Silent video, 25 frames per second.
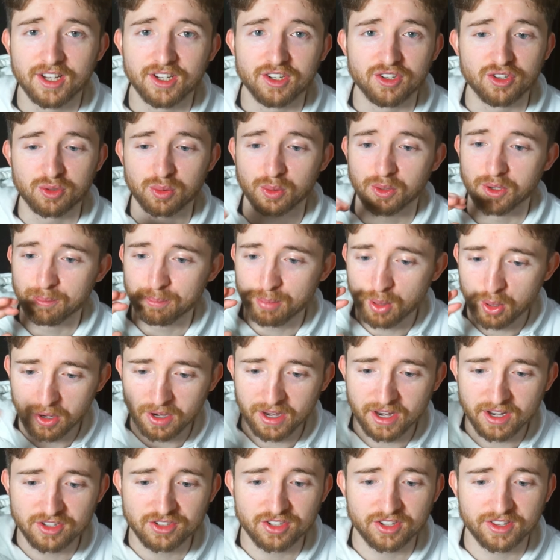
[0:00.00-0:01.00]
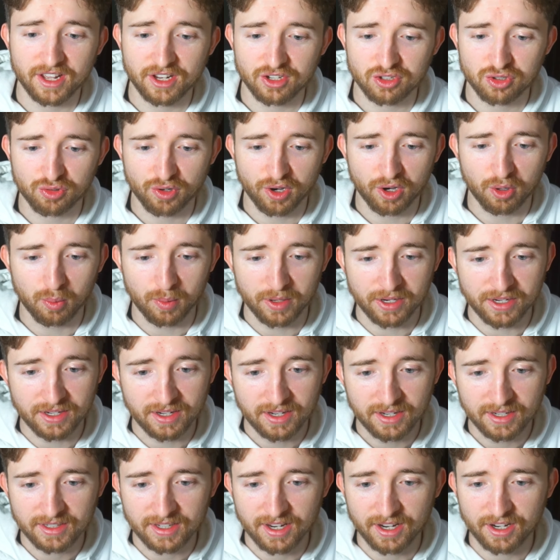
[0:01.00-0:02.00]
You just want to put an end to that straight away,
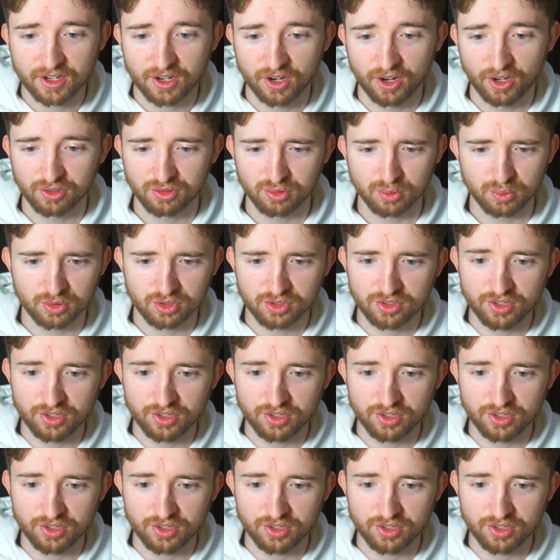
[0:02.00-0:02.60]
get castled.